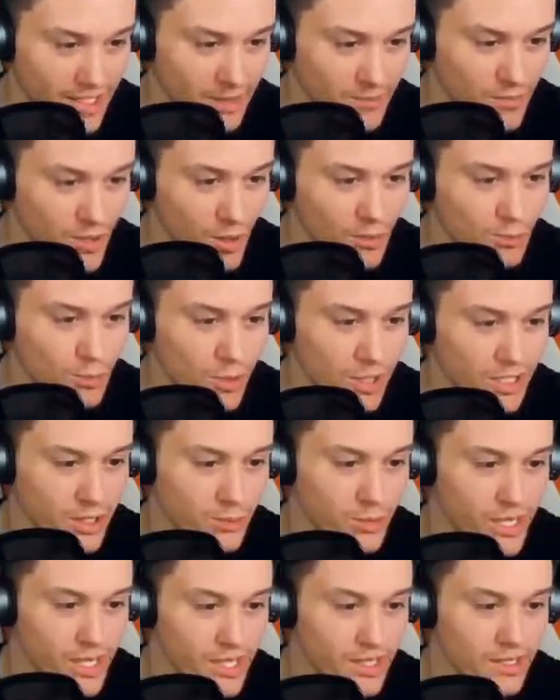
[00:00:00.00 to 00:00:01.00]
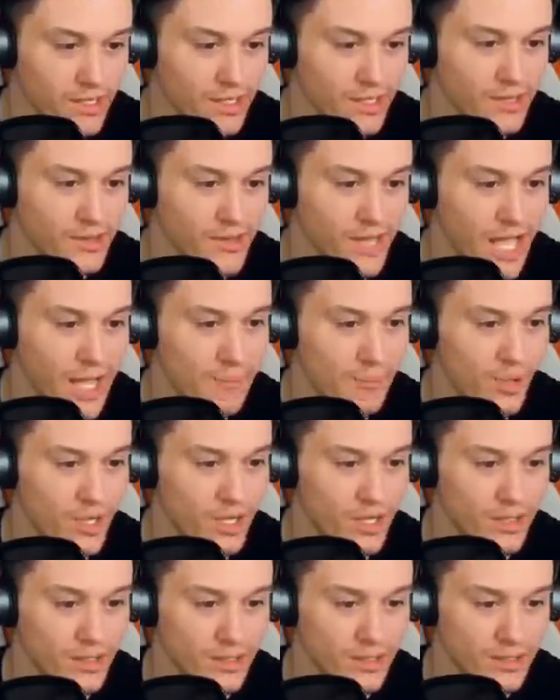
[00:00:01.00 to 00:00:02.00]
game. Don't run away. Nah,
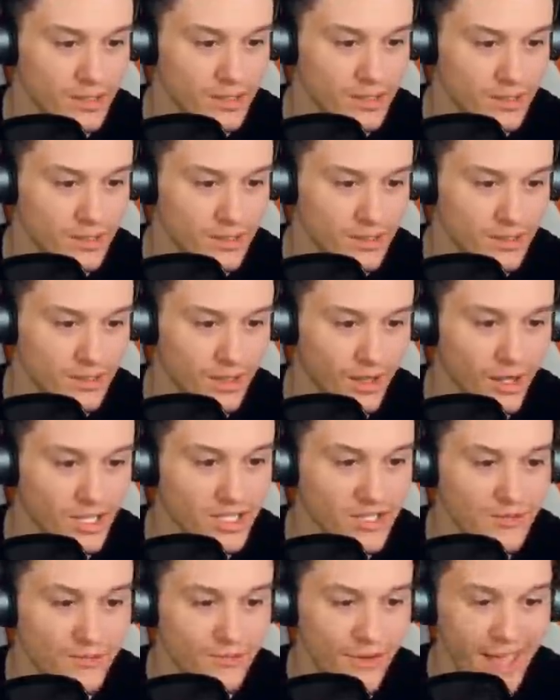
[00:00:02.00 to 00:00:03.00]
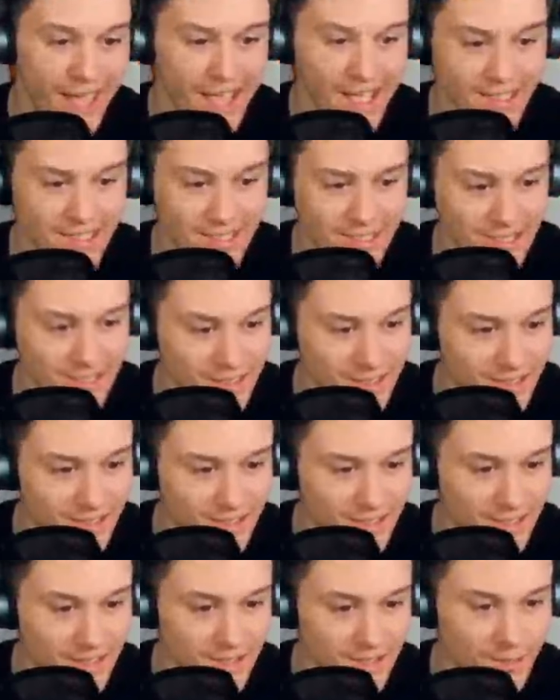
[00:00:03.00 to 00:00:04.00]
bruh. Oh, he's fast.
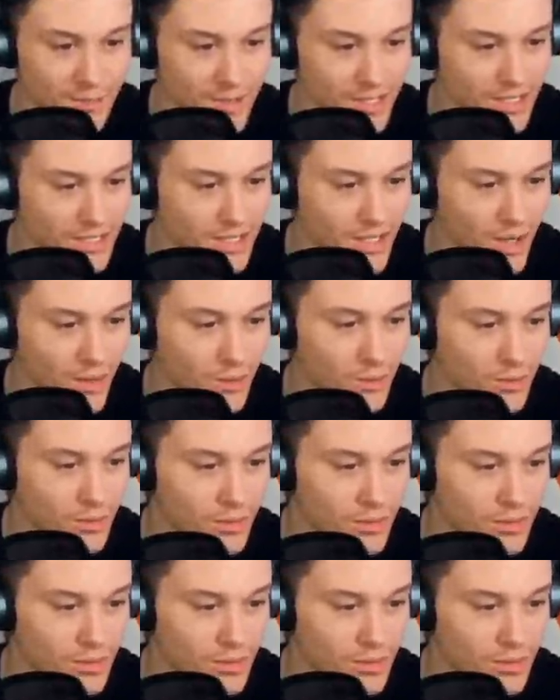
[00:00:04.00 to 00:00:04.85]
Where did he go?